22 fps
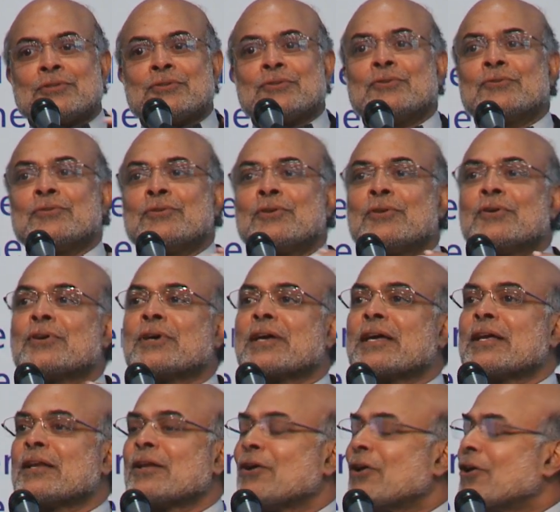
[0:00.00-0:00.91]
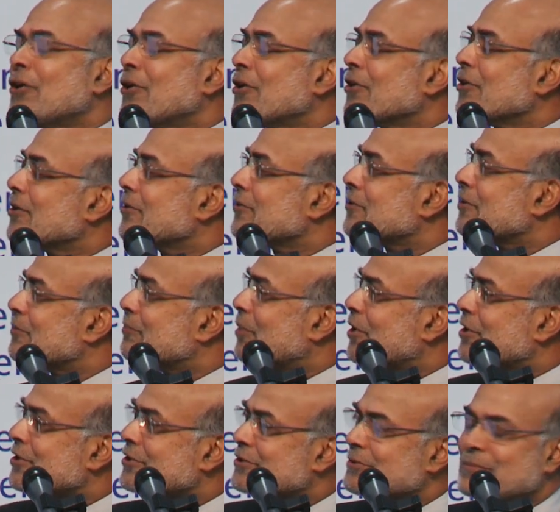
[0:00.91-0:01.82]
to look at all of the
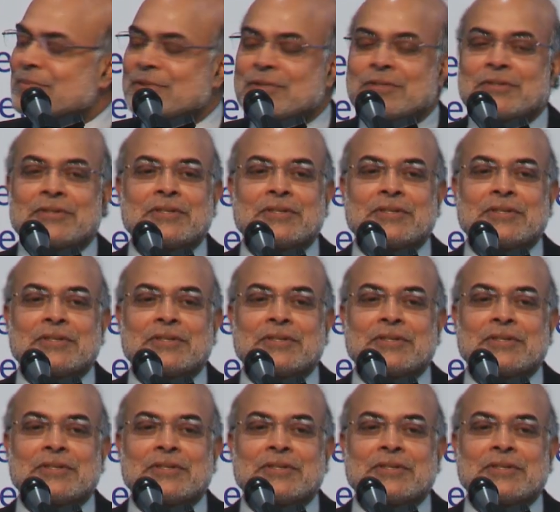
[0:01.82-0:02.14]
possible